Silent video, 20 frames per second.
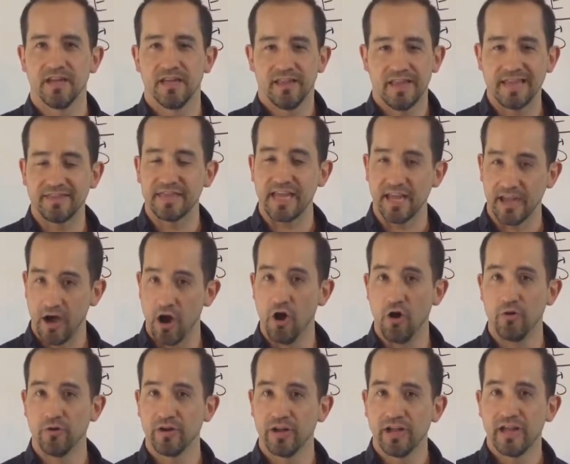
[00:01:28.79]
that they
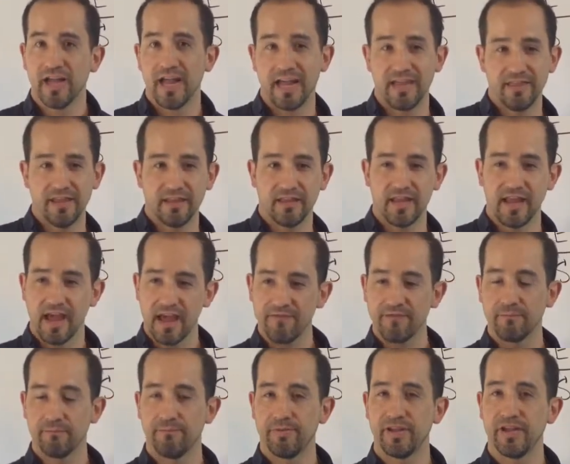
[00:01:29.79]
own, and then they have
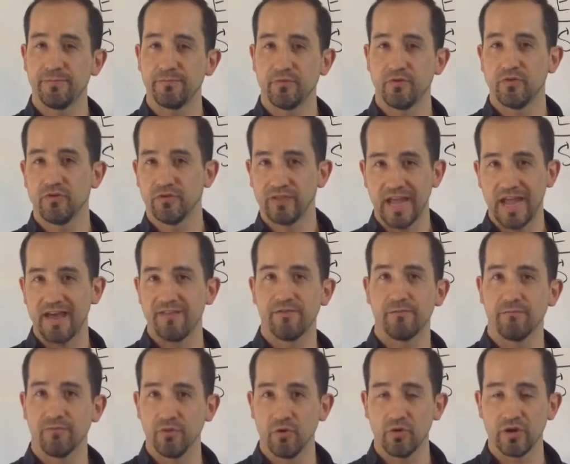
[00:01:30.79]

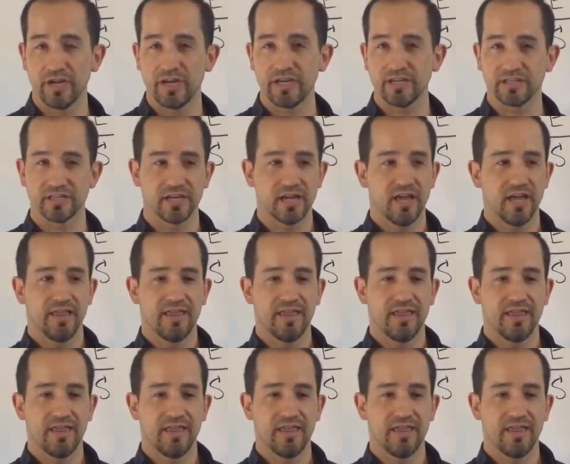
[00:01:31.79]
employees